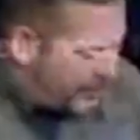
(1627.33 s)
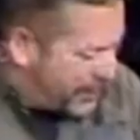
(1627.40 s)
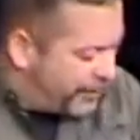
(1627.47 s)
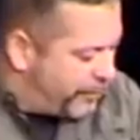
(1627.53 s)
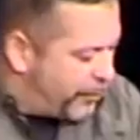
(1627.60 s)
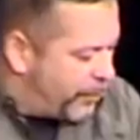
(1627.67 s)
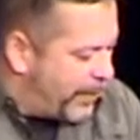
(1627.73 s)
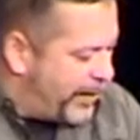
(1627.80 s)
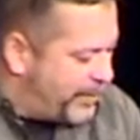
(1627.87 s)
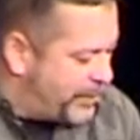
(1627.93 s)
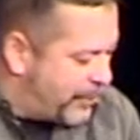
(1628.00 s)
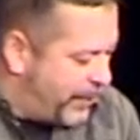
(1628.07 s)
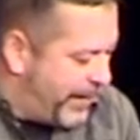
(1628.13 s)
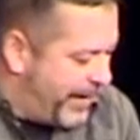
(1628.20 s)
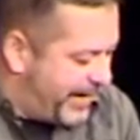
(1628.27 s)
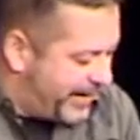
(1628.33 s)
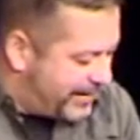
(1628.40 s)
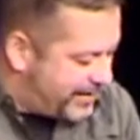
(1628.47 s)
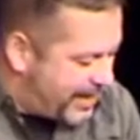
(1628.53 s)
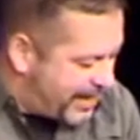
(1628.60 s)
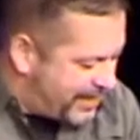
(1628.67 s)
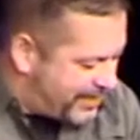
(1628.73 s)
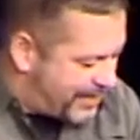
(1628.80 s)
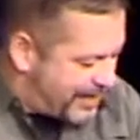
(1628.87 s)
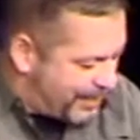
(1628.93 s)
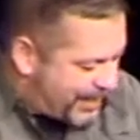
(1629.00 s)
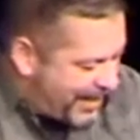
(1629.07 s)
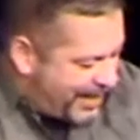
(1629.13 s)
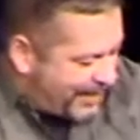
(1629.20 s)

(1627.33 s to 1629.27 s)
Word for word: sinful ways so he can test them.